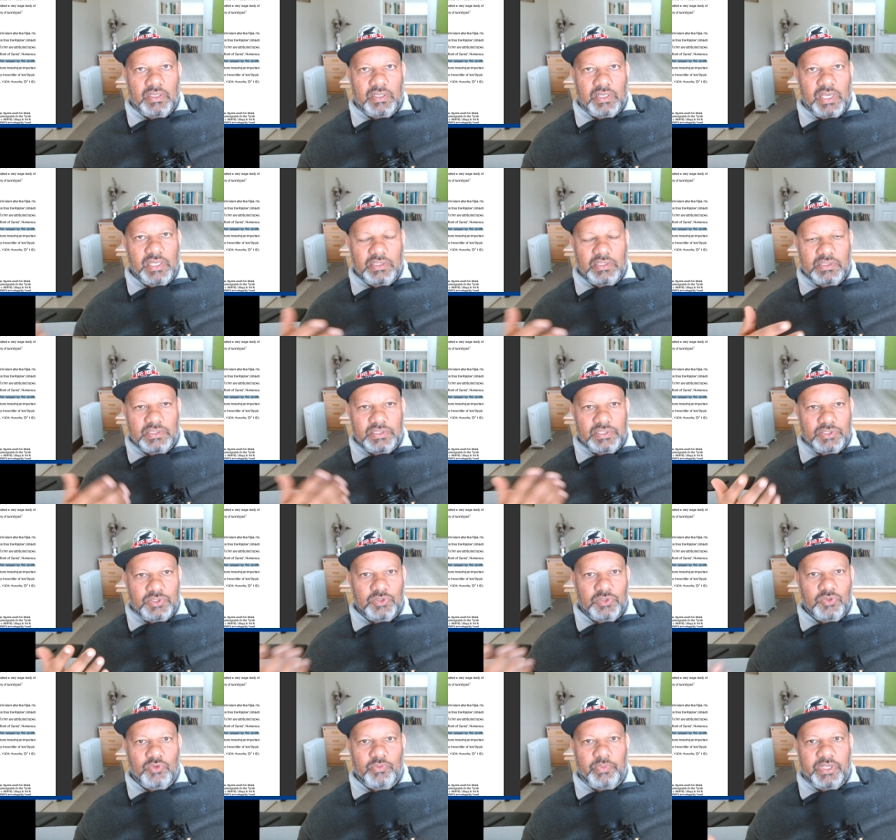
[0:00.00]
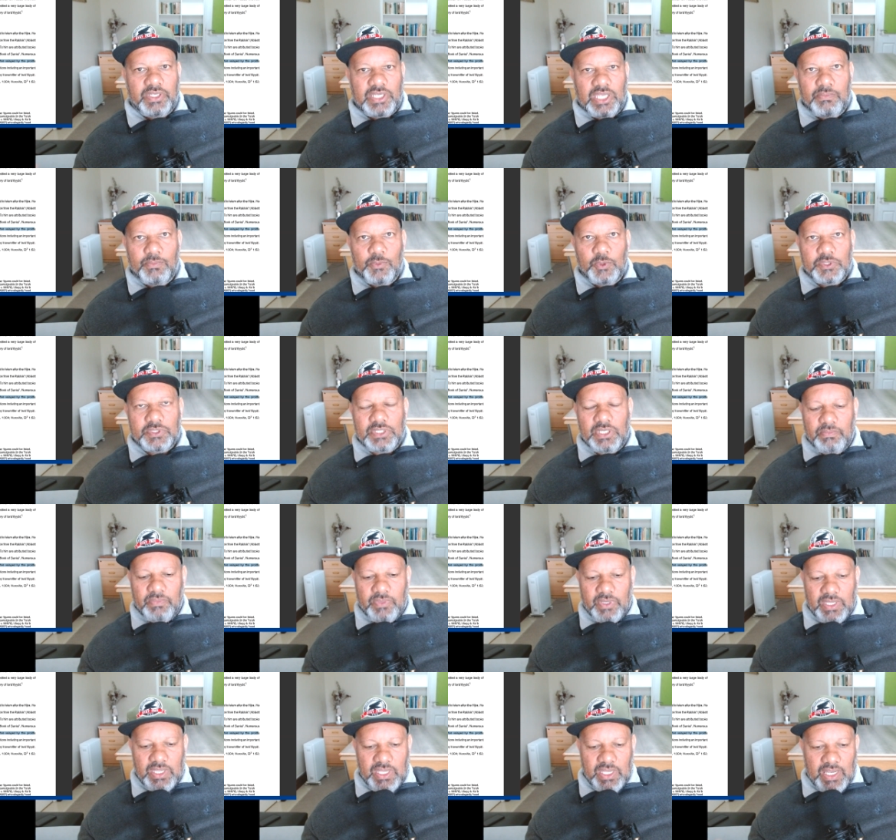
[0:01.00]
Right? This Jew became
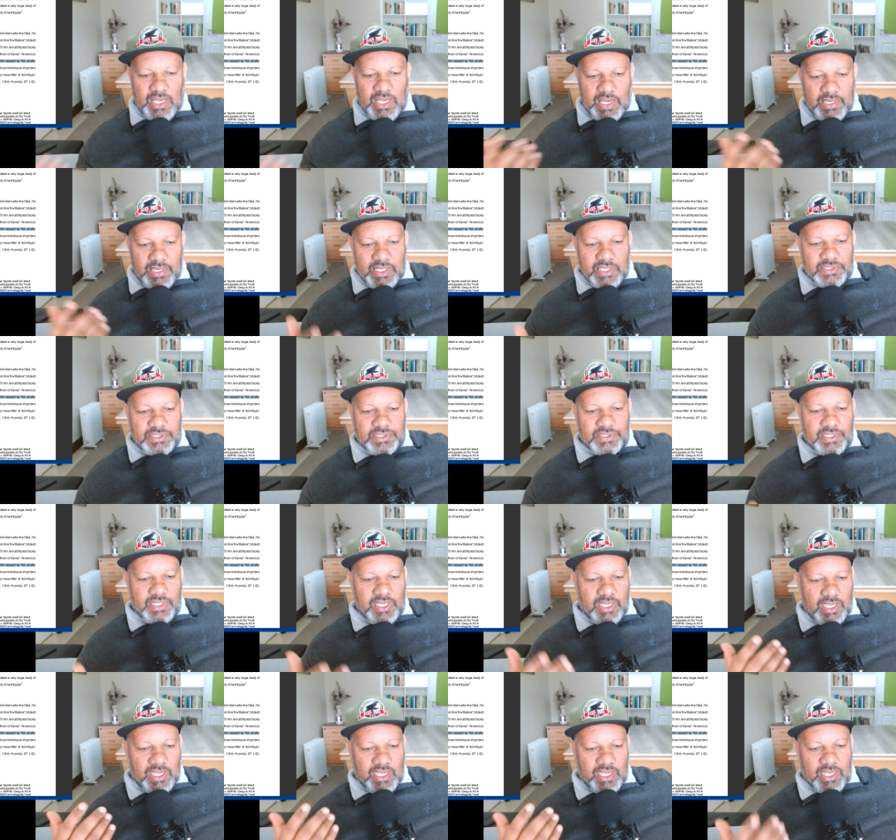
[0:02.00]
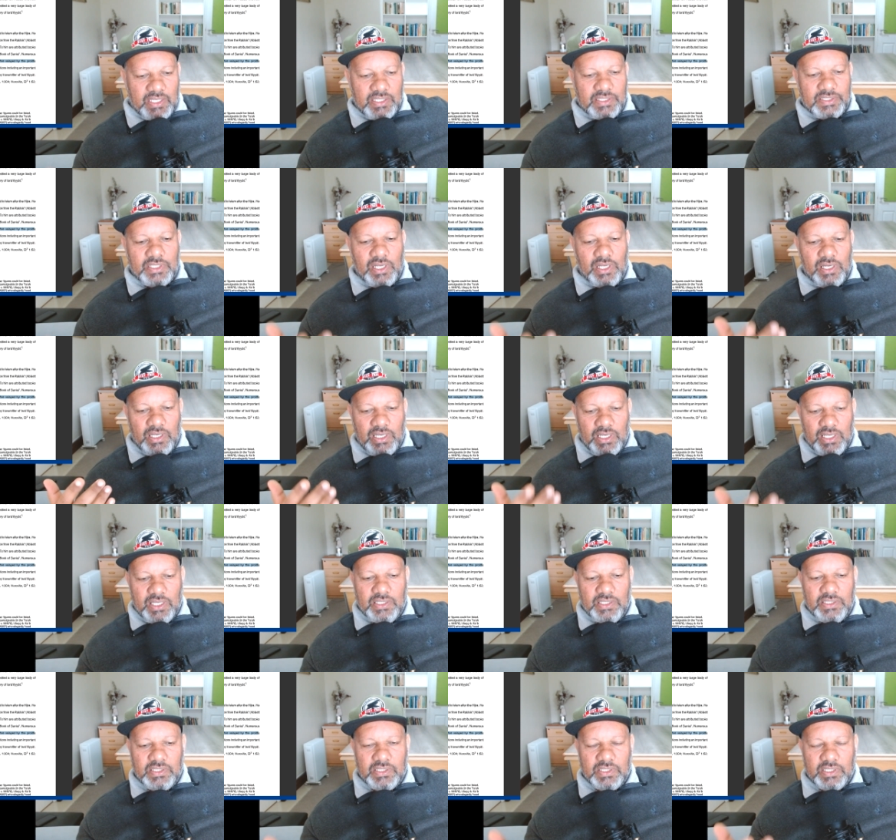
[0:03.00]
Muslim. Anas has
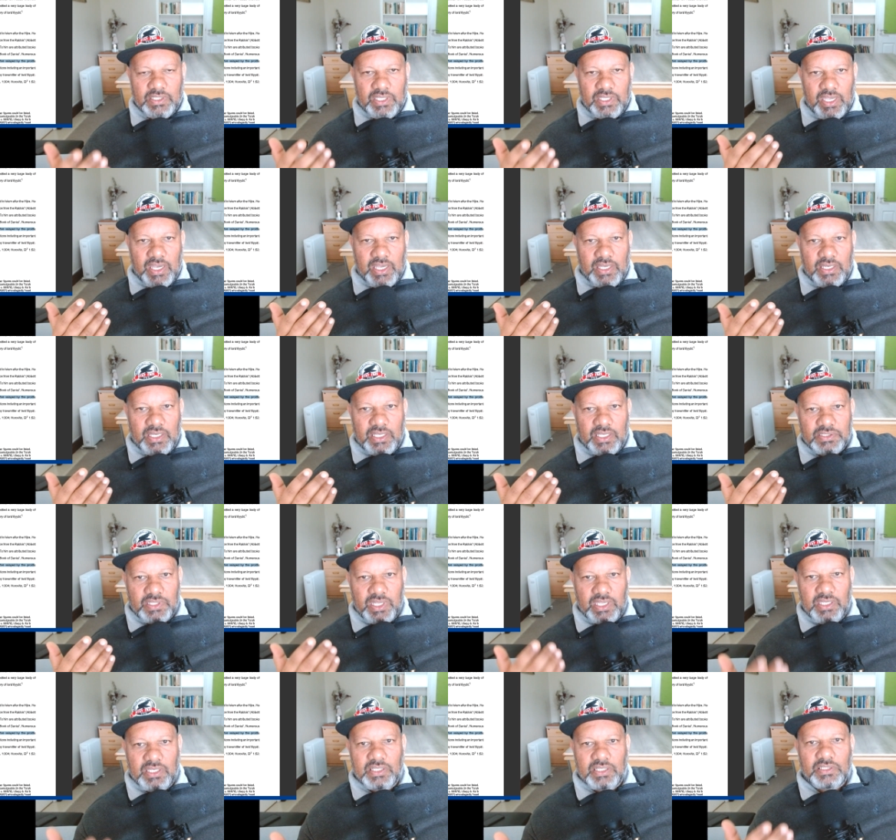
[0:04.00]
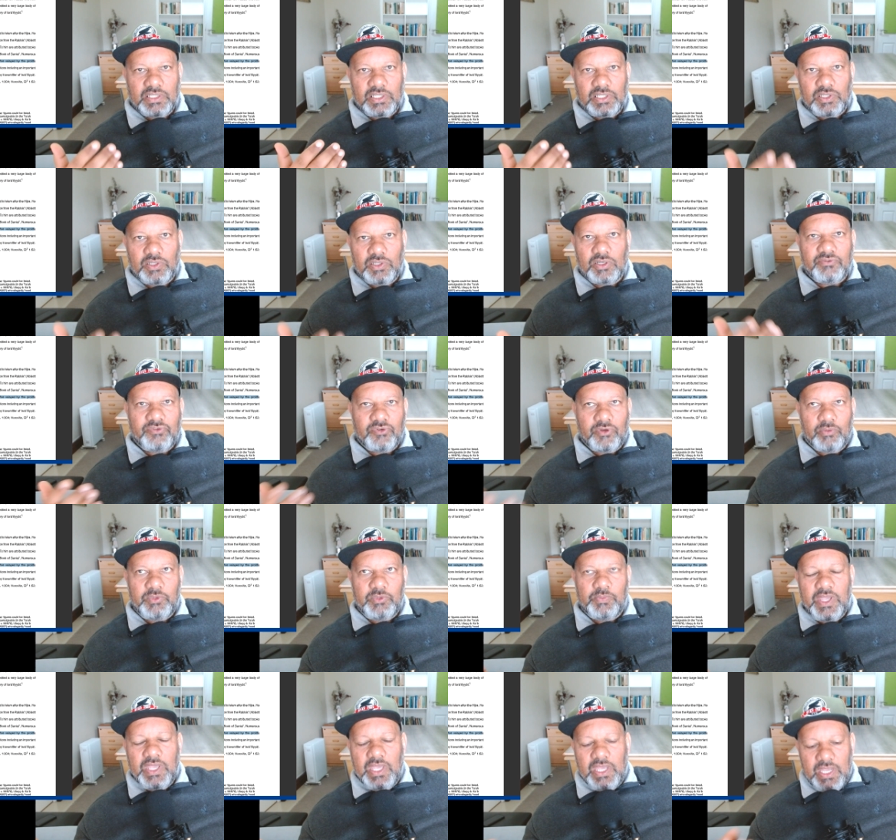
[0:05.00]
learned and has taken a lot from
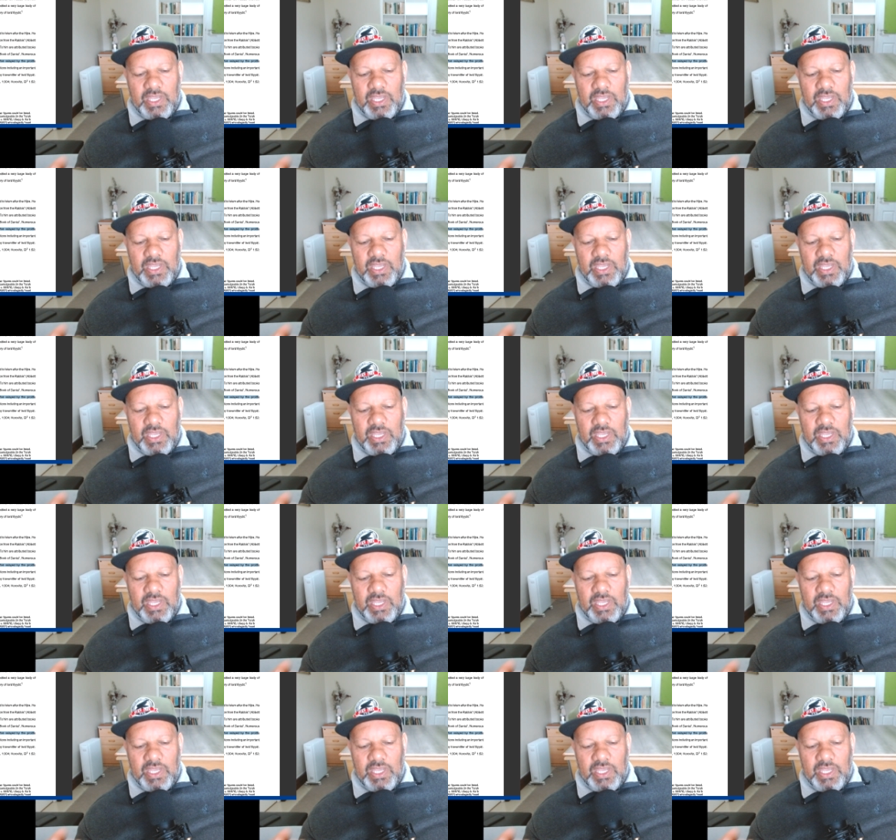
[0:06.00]
him.